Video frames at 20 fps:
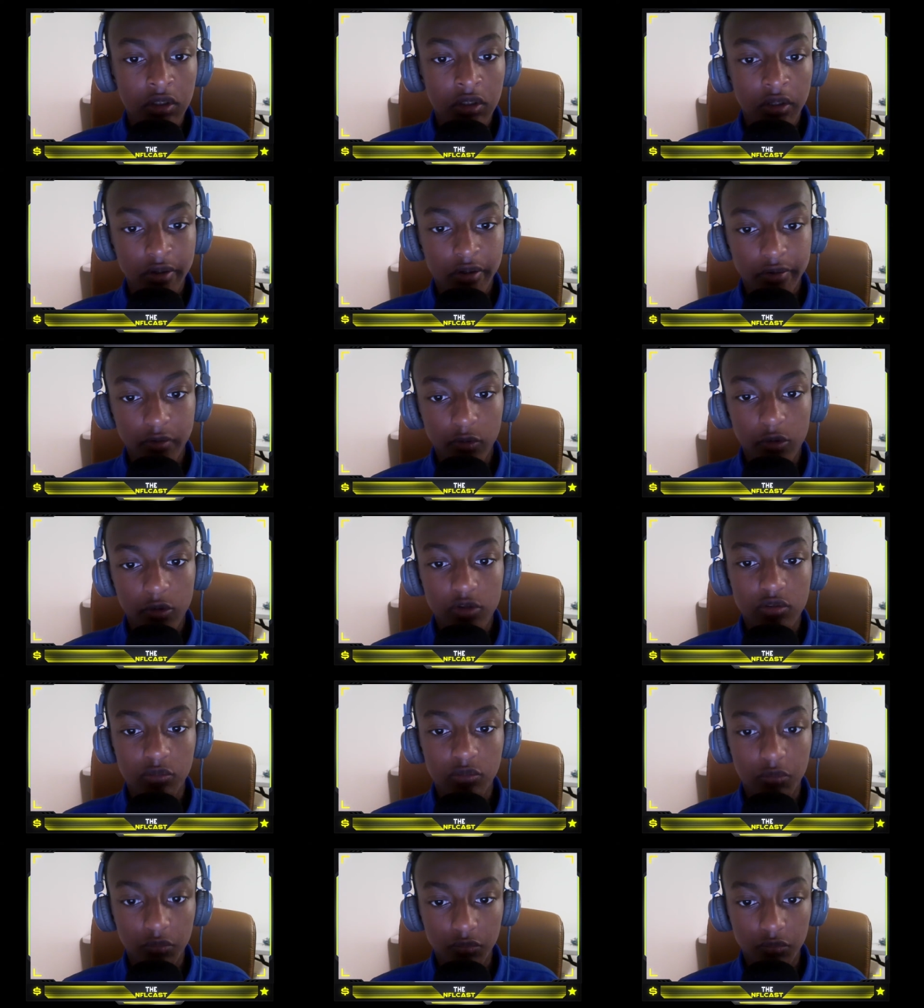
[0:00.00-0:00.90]
according
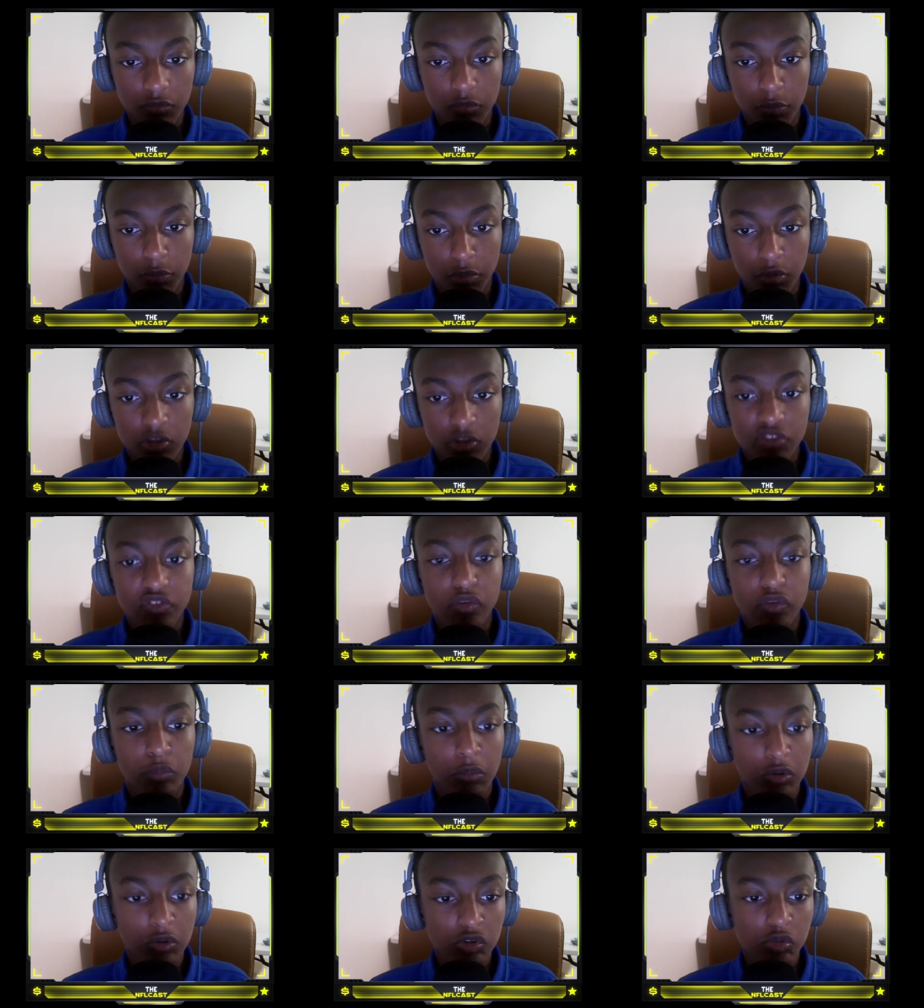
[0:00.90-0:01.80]
to reports from
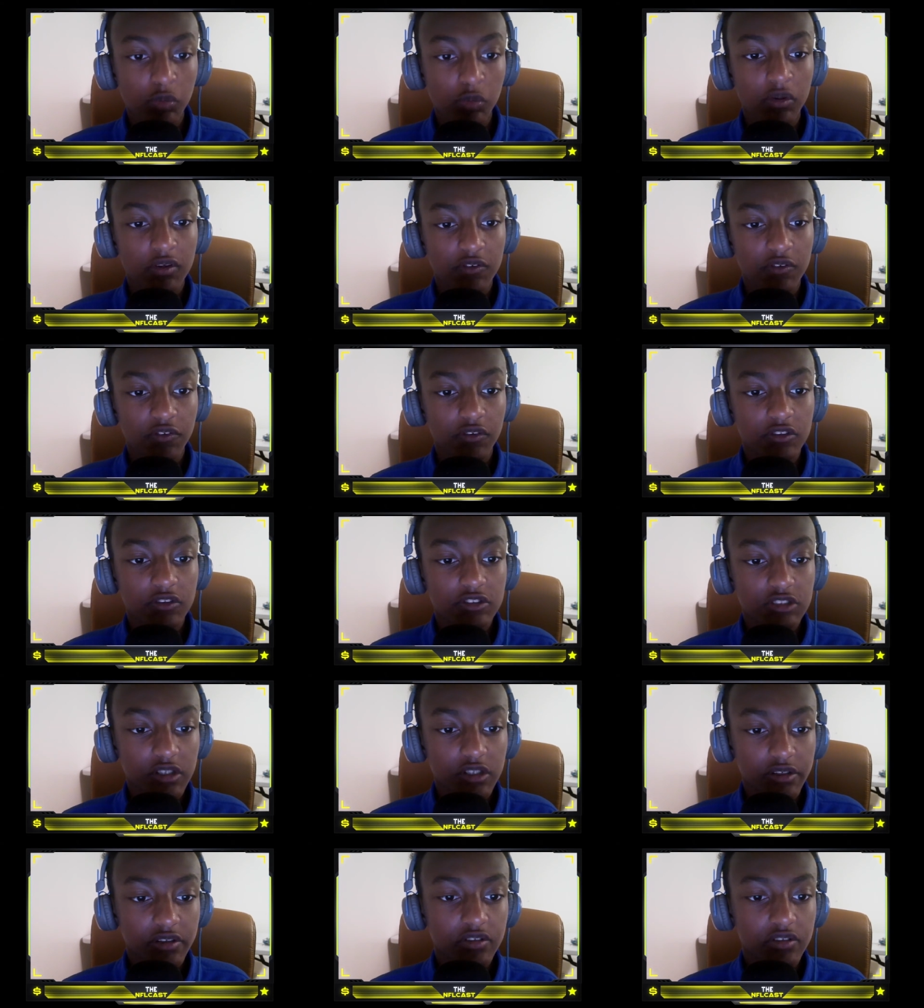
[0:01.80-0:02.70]
multiple NFL
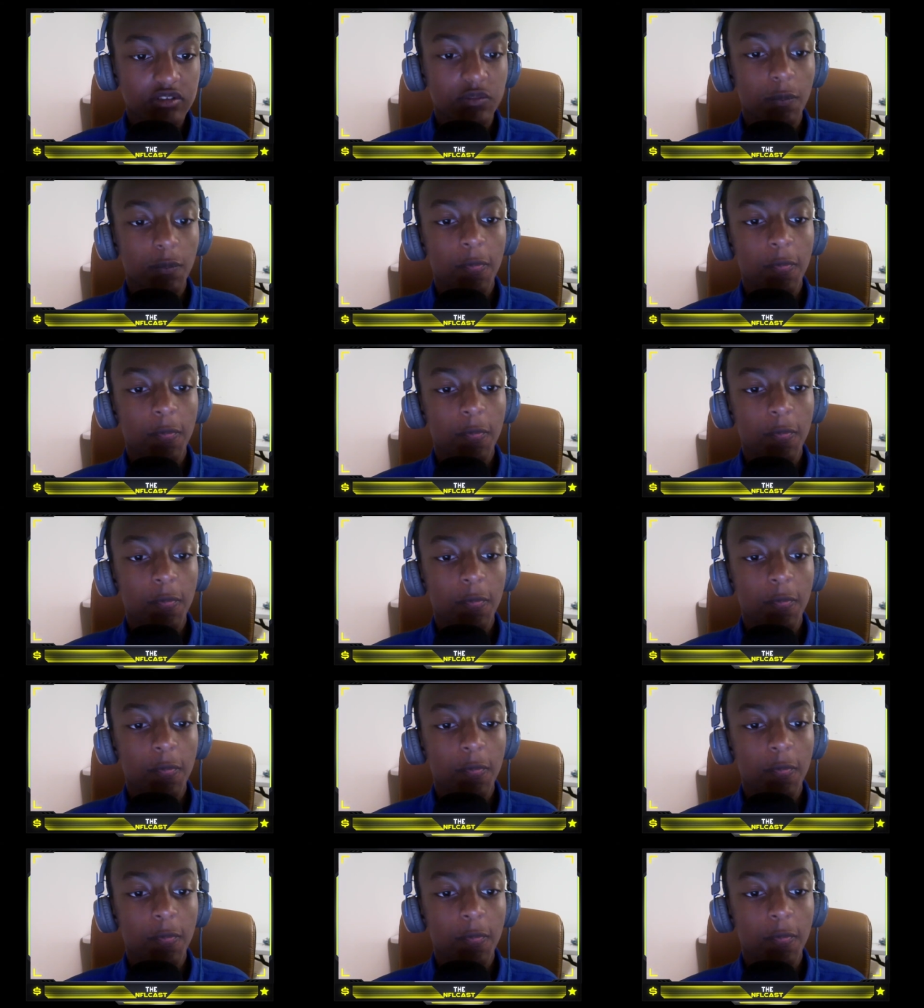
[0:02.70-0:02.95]
insiders.